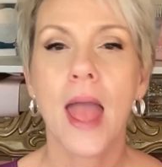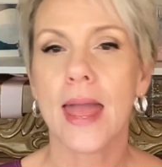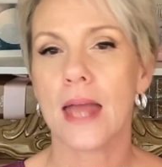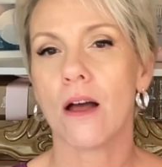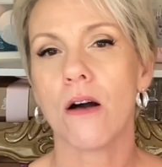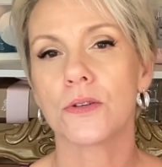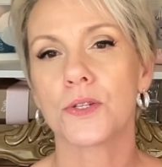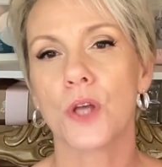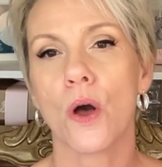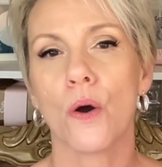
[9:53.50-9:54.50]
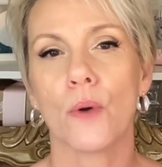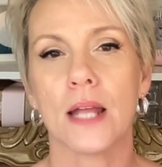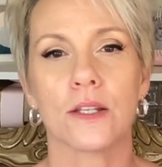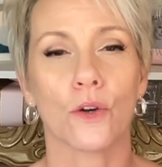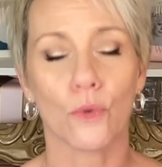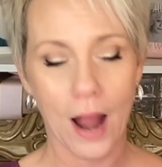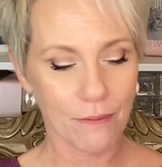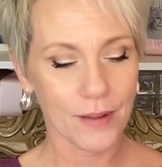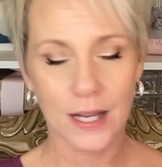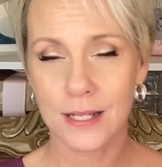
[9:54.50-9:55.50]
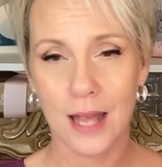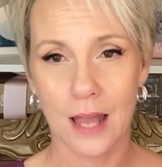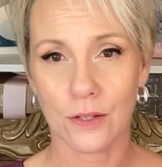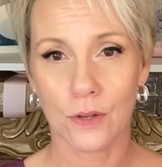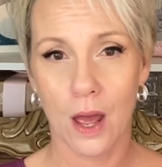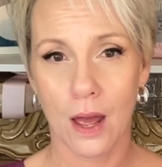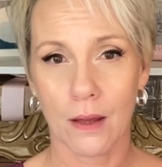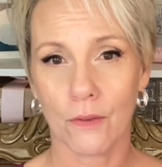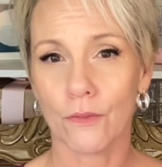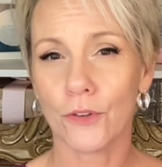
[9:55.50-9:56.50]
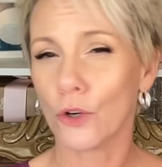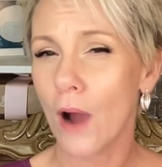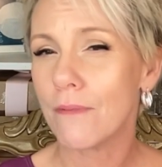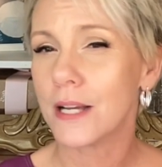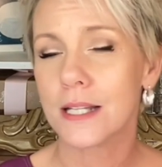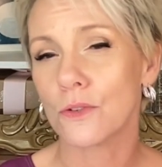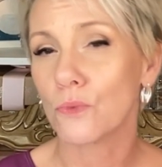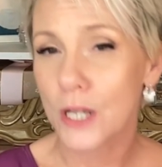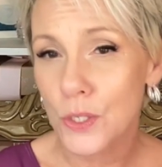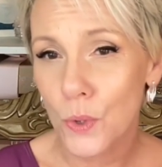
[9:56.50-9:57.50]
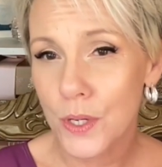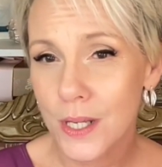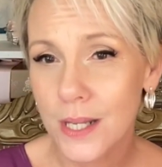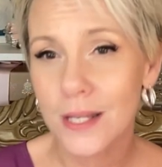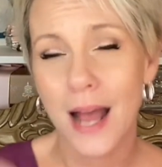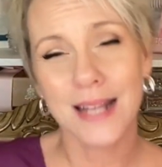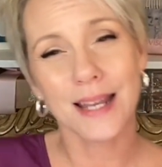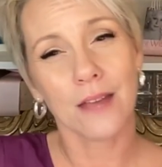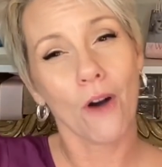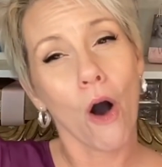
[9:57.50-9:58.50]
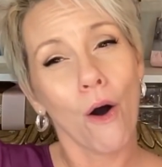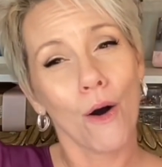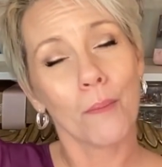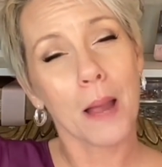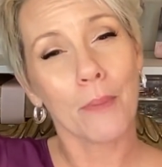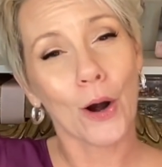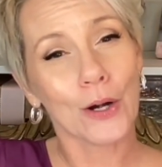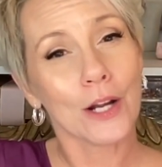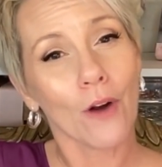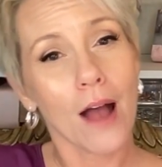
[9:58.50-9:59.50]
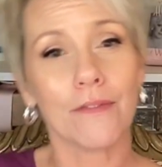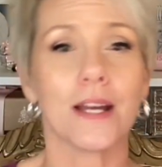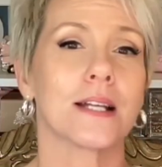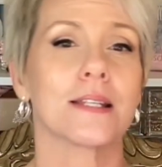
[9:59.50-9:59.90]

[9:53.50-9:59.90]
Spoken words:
It's a graphics and for graphics and resources. I save all my party graphics